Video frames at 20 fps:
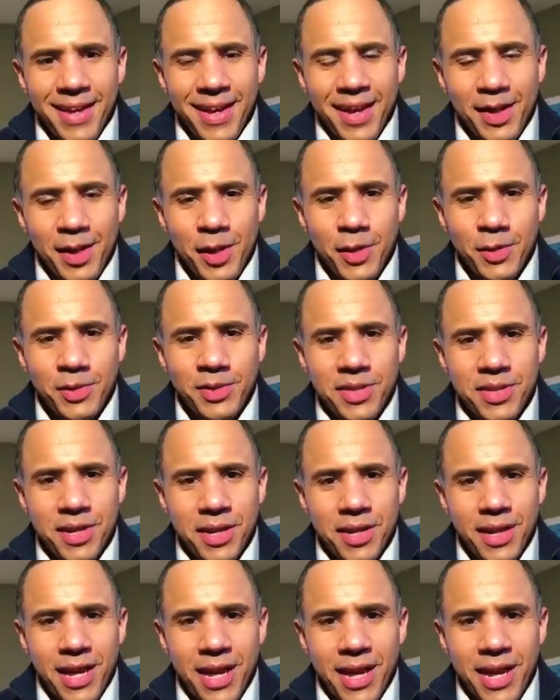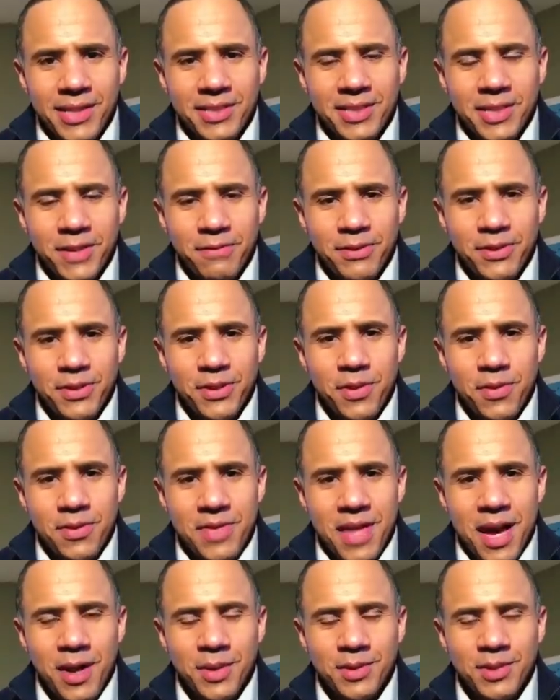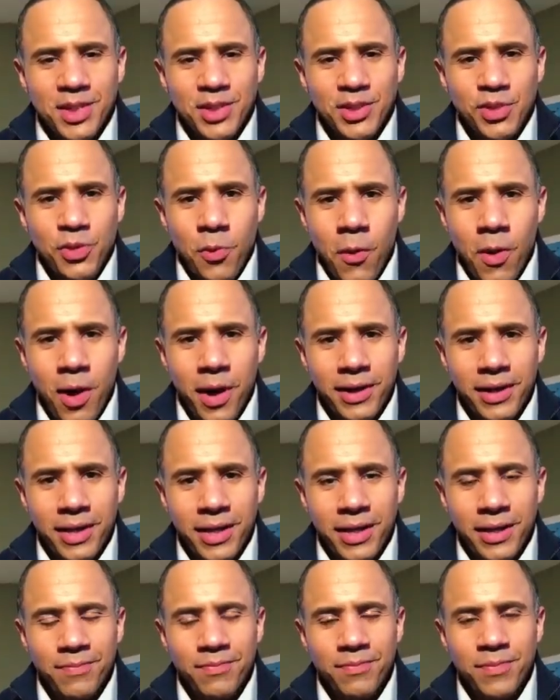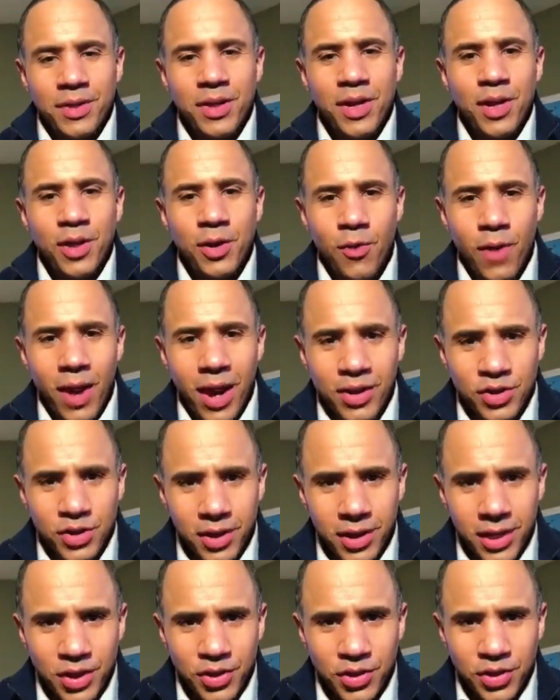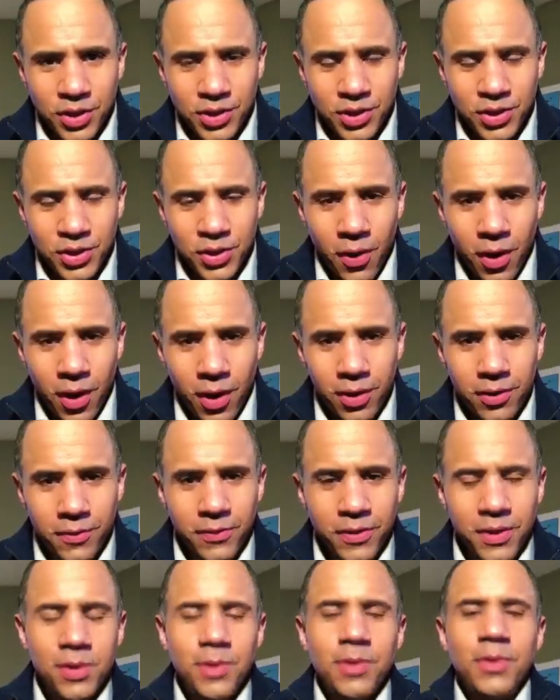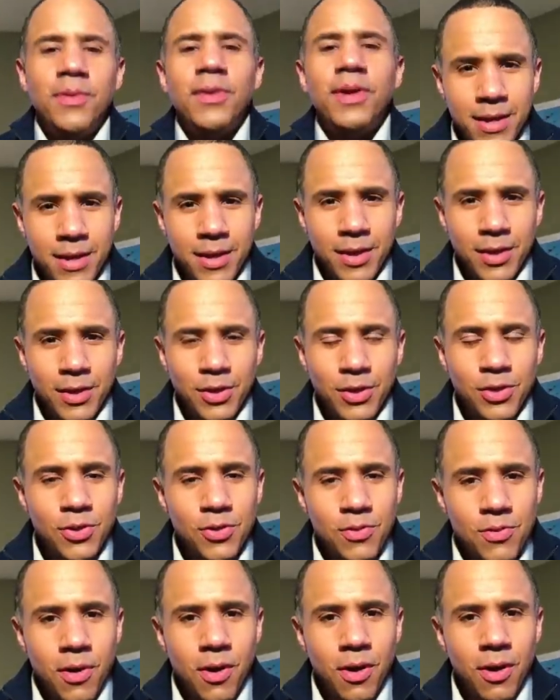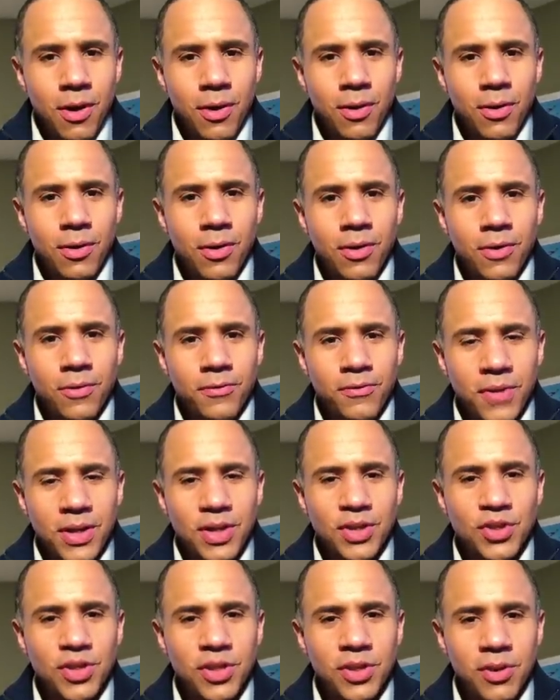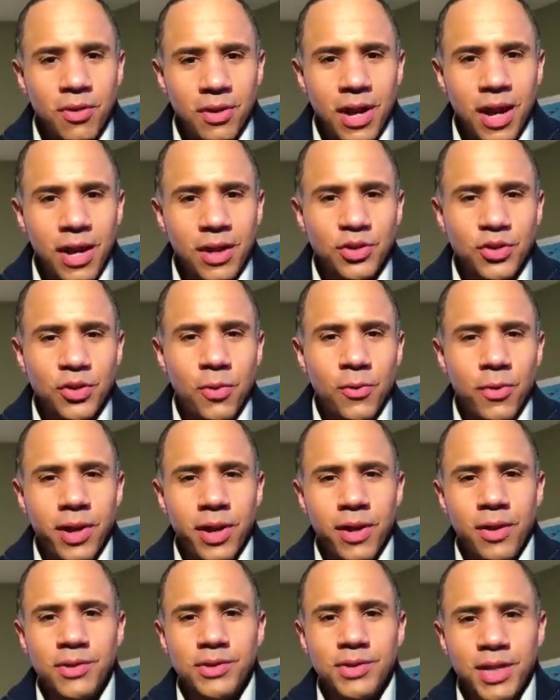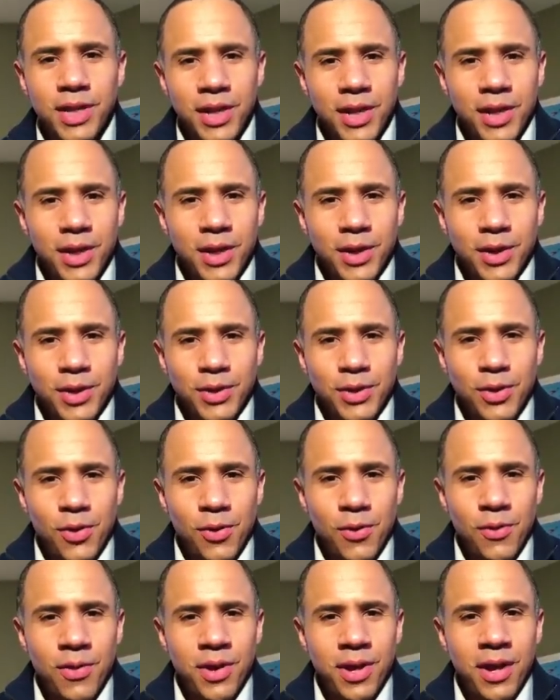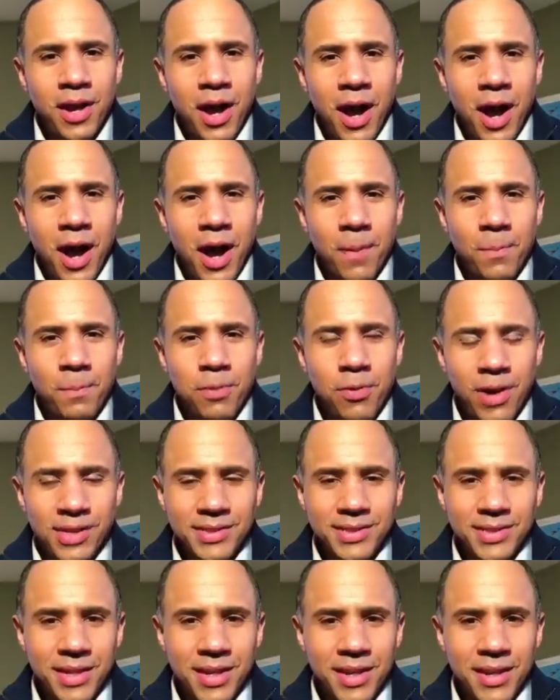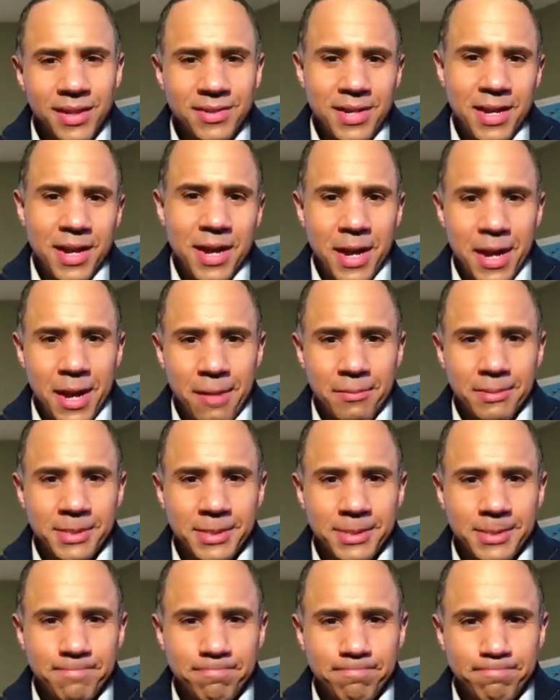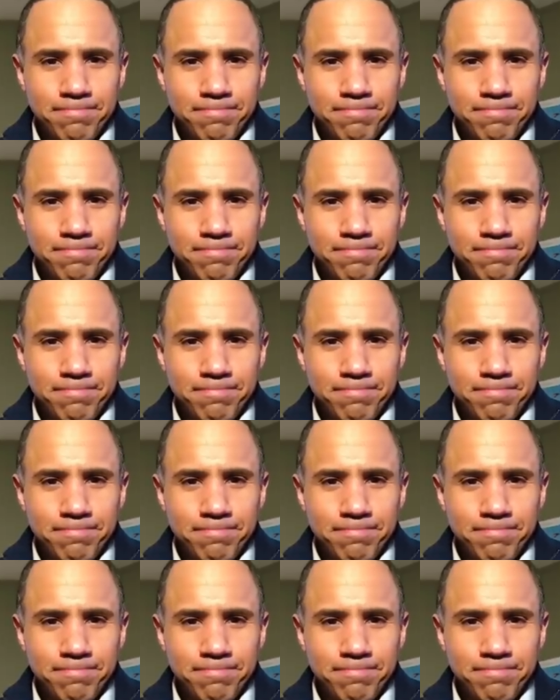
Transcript: Hello to the class of 2020. Congratulations to all of you. You are finishing your college careers during unprecedented times.